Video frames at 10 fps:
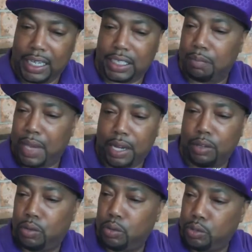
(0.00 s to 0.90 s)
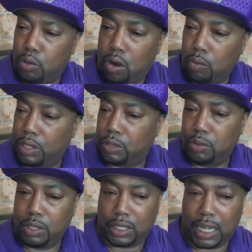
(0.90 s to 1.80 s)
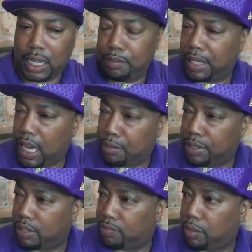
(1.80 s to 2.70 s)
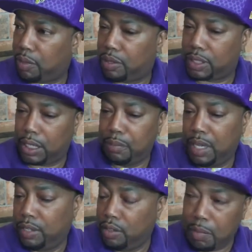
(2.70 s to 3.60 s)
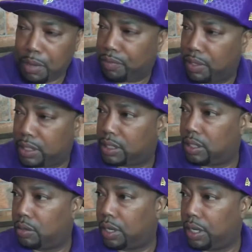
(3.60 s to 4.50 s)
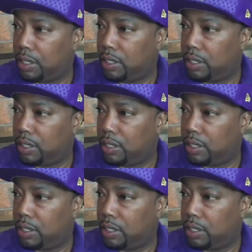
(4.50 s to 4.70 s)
It doesn't matter who you are, what you look like. I'm the captain of the football team. You've been my friend since third grade.